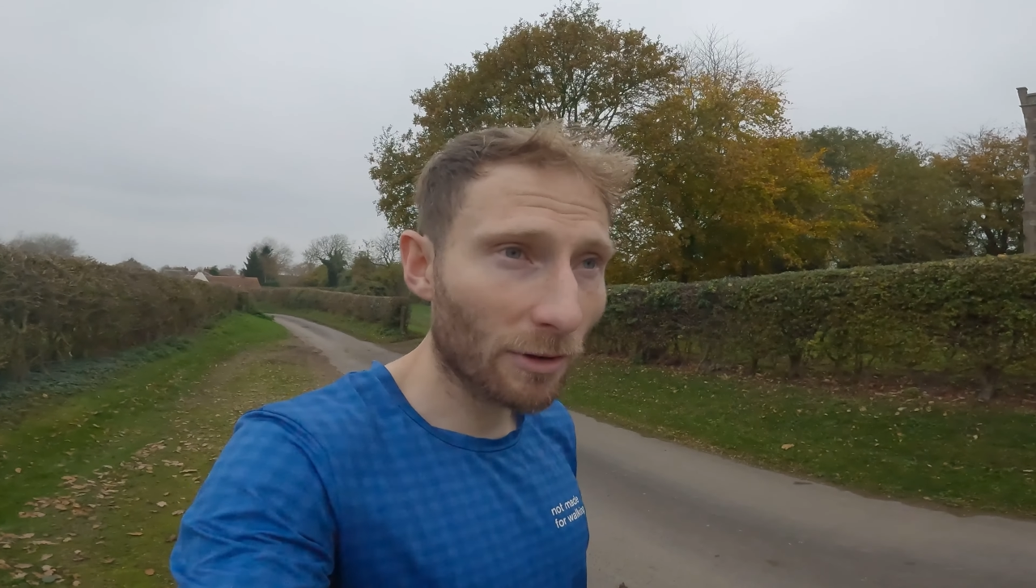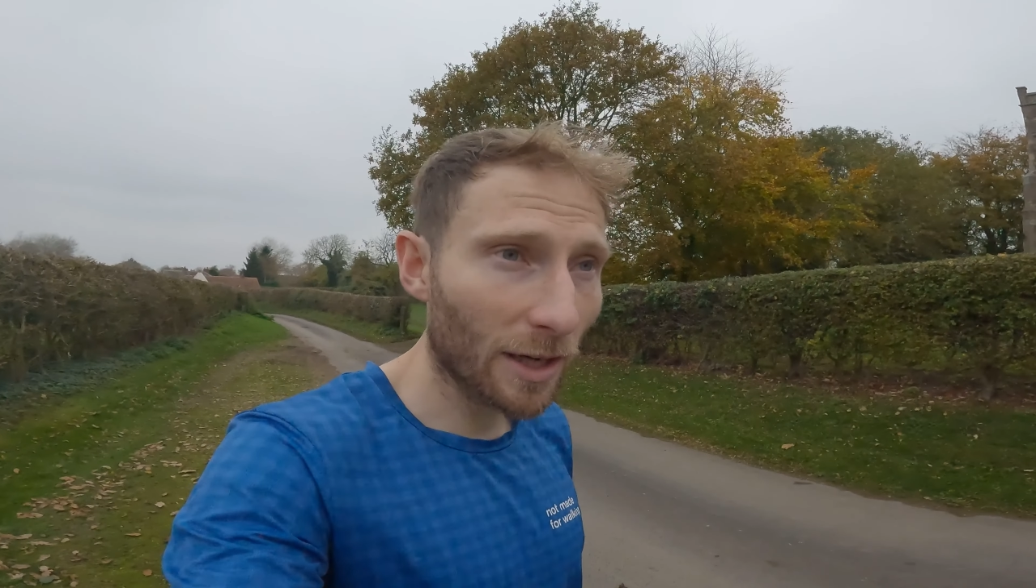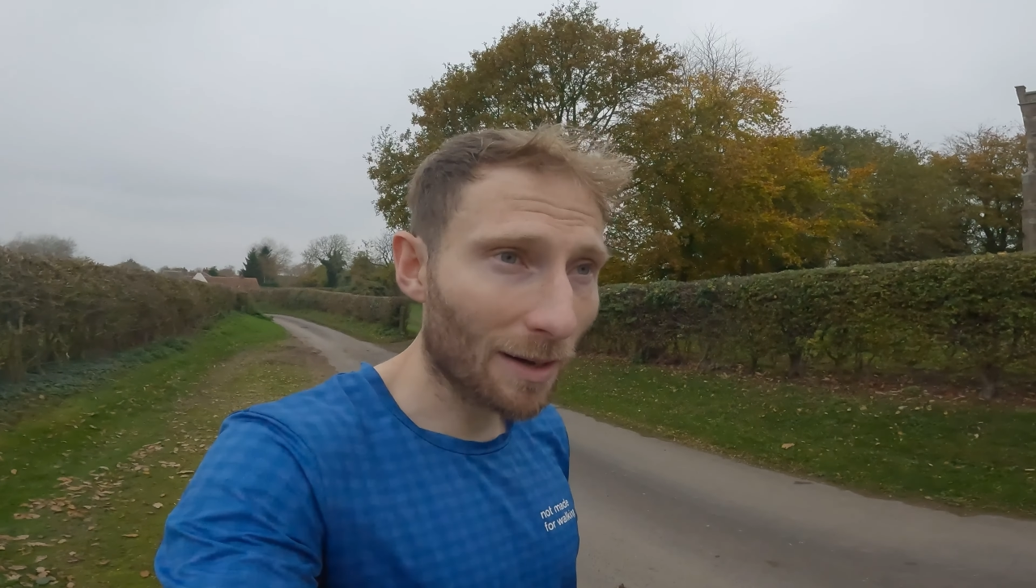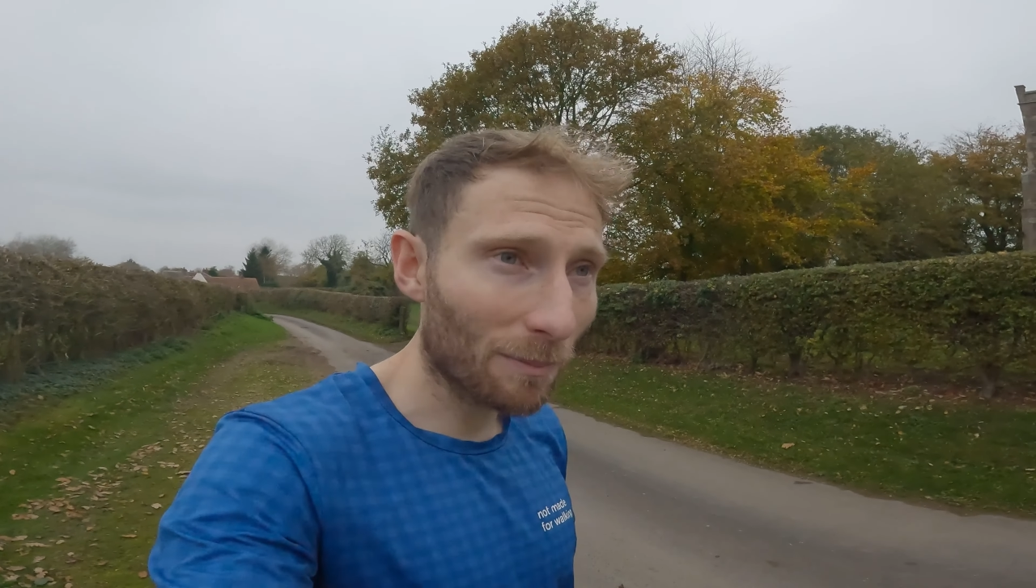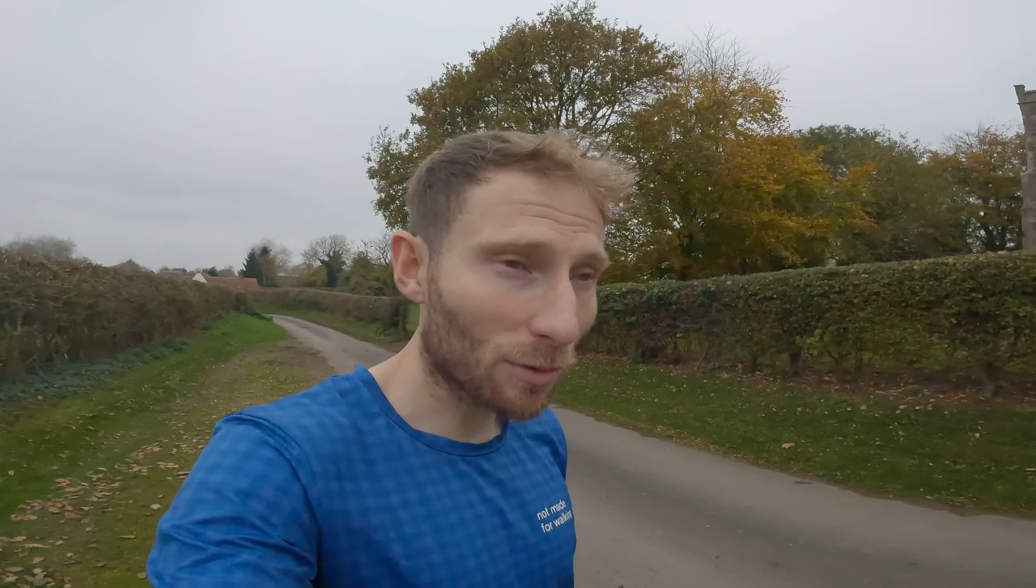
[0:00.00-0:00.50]

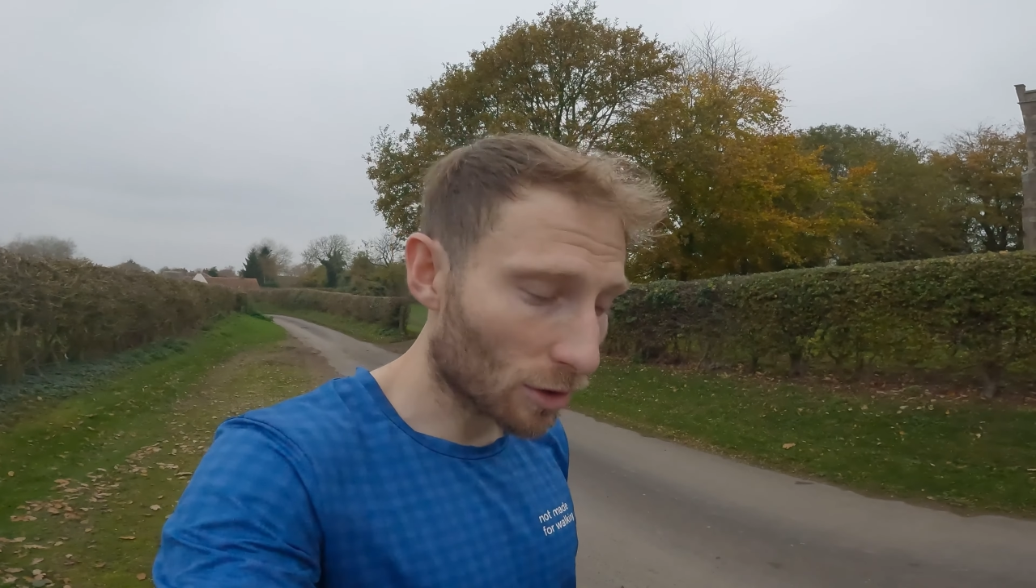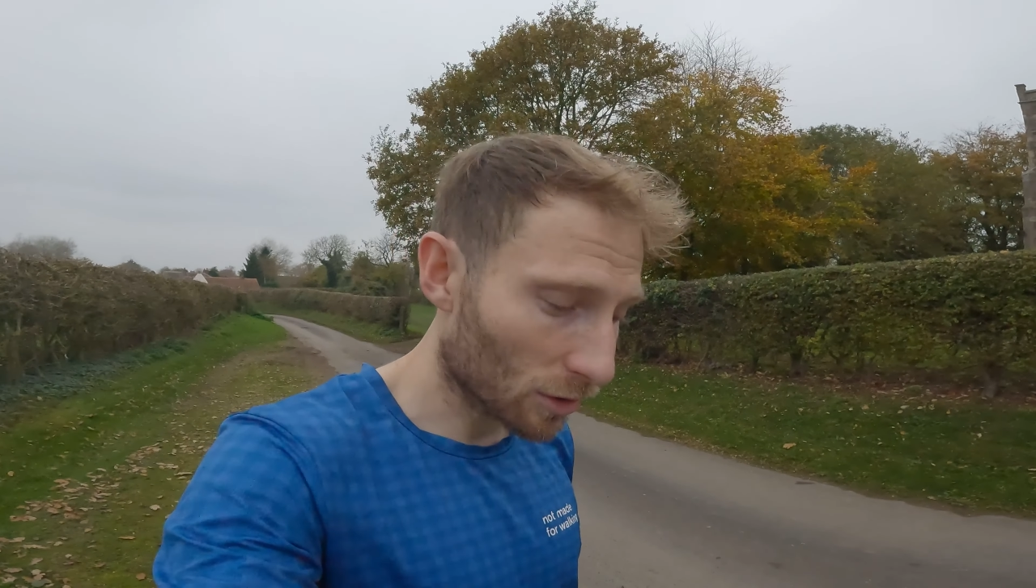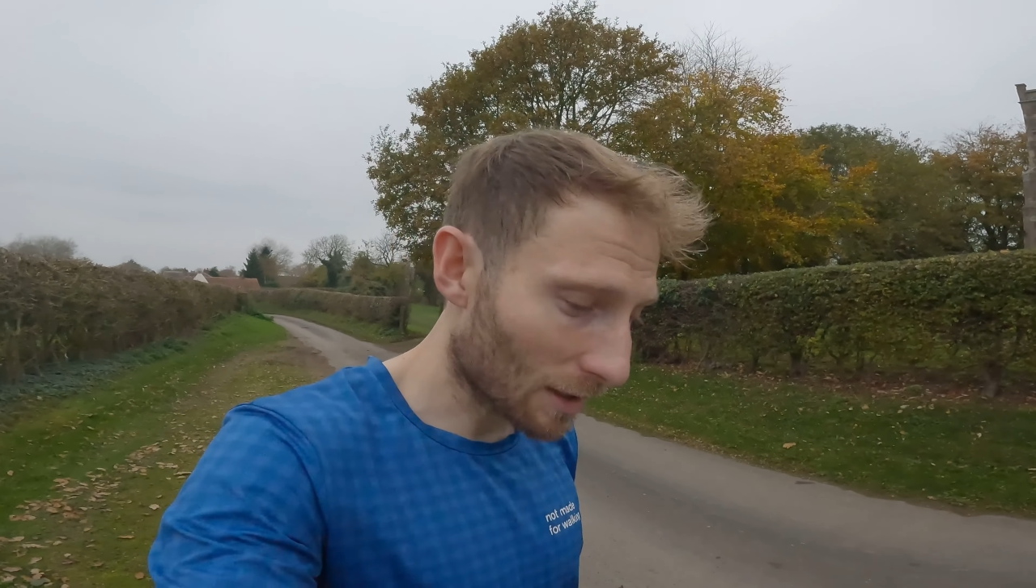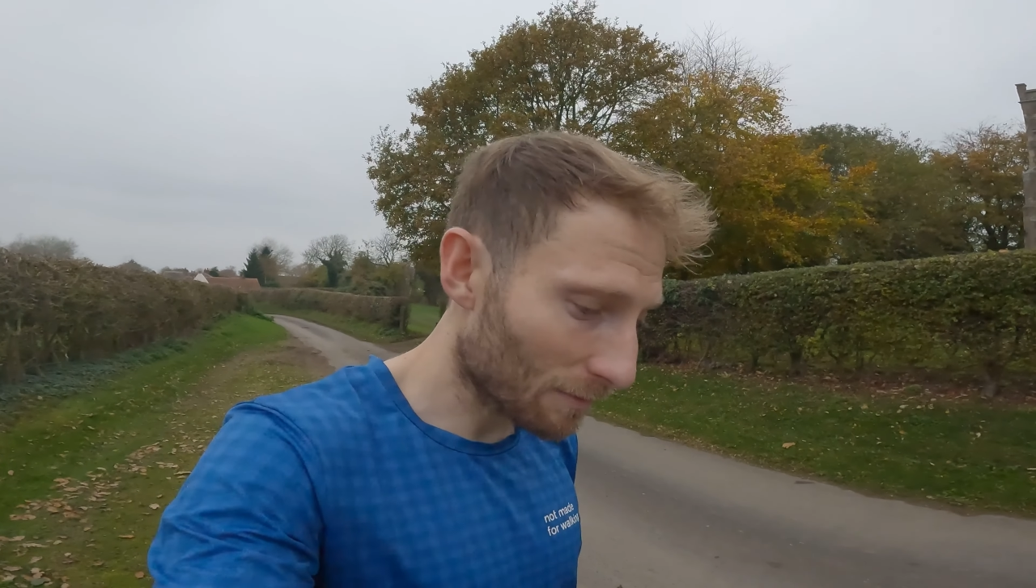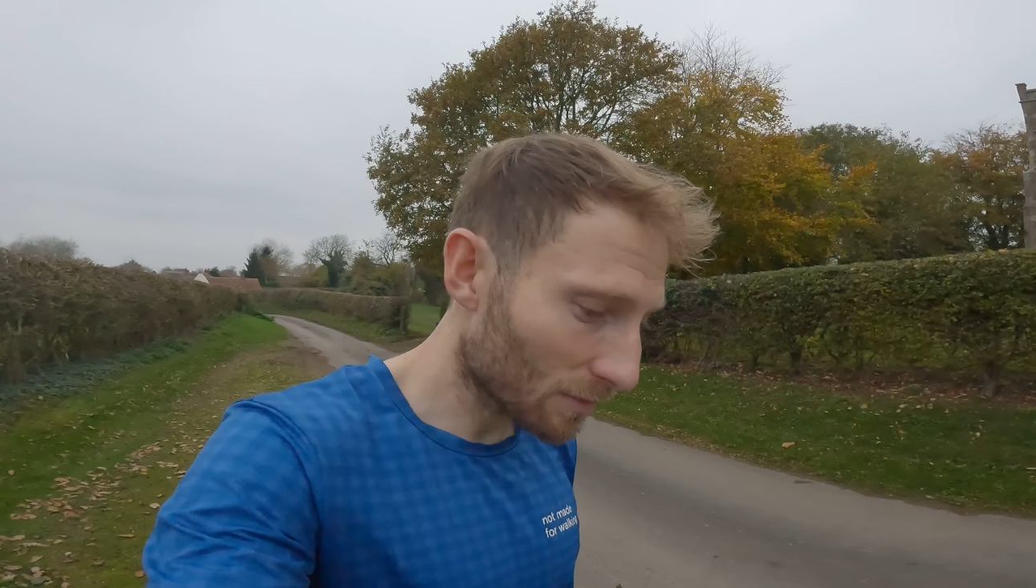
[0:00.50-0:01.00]
rehab
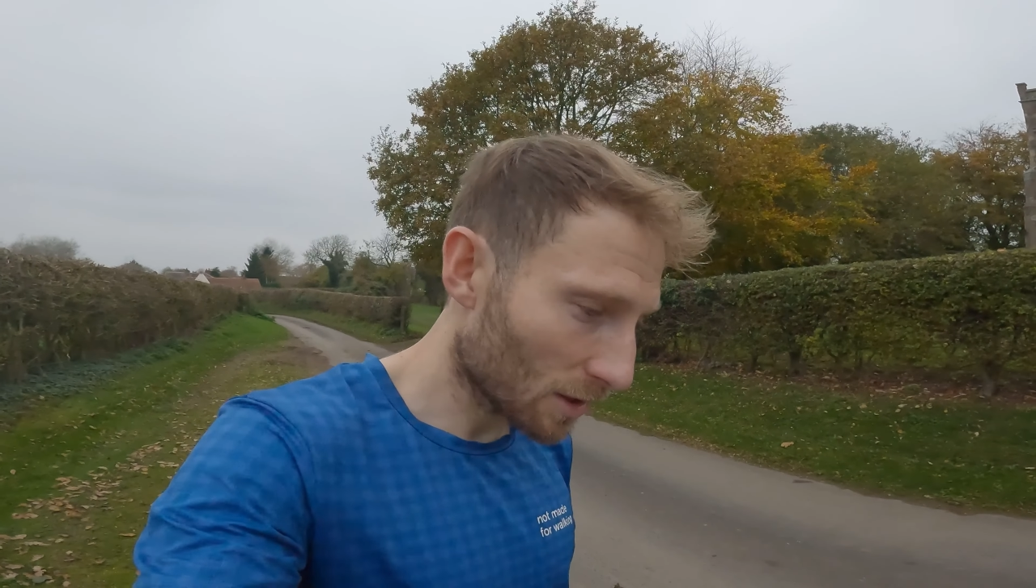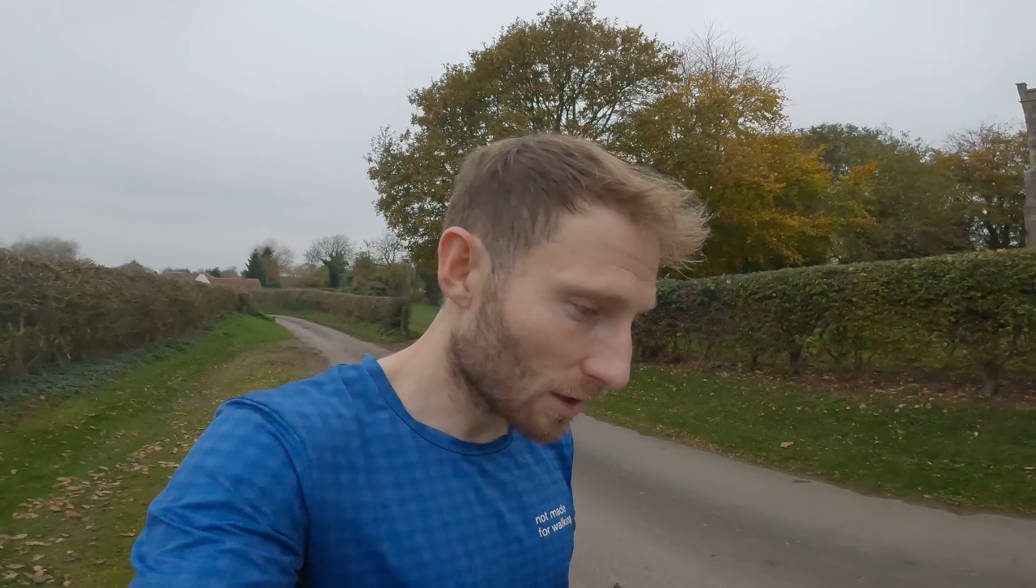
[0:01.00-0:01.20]
program